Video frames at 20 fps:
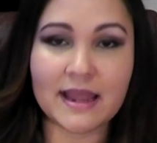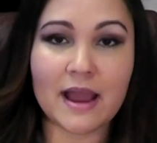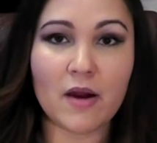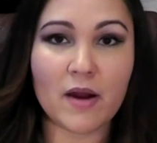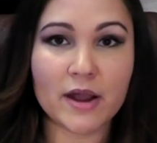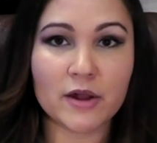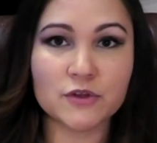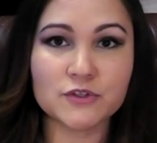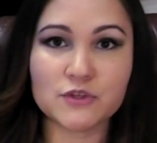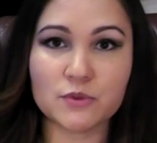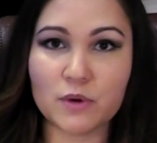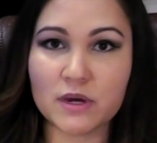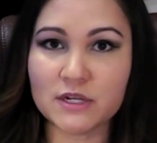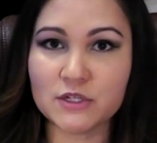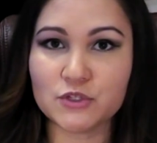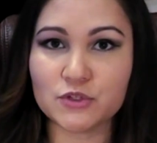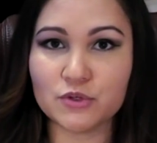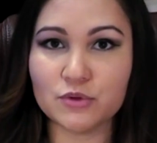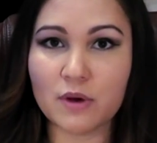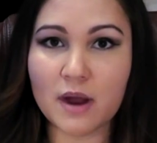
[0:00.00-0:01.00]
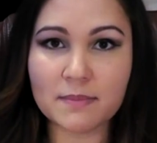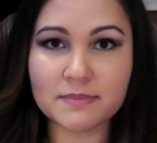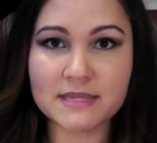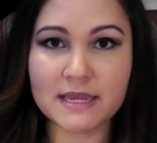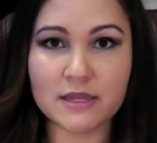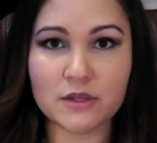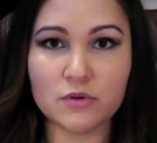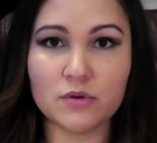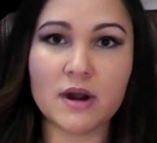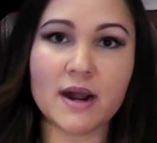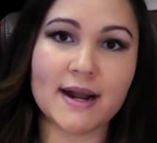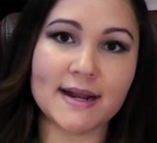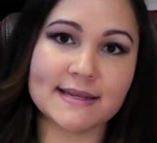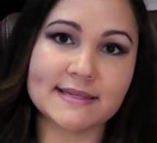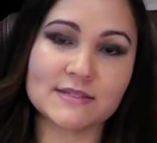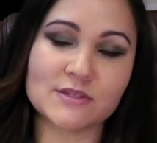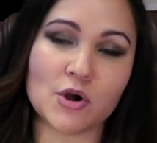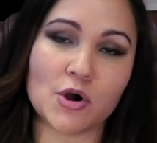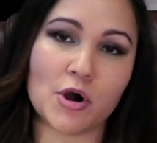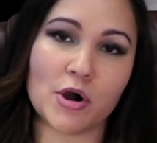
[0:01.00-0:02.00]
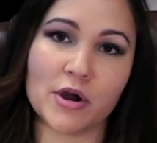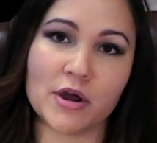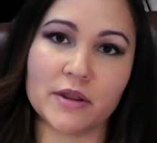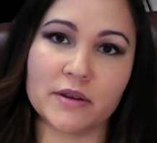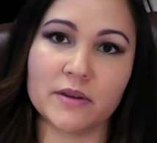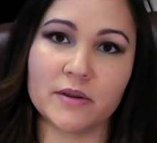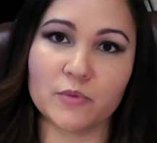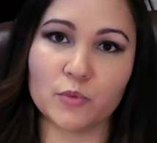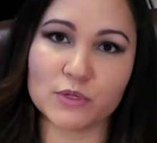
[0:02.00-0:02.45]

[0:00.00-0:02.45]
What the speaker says: Now, I also wanted to update you guys on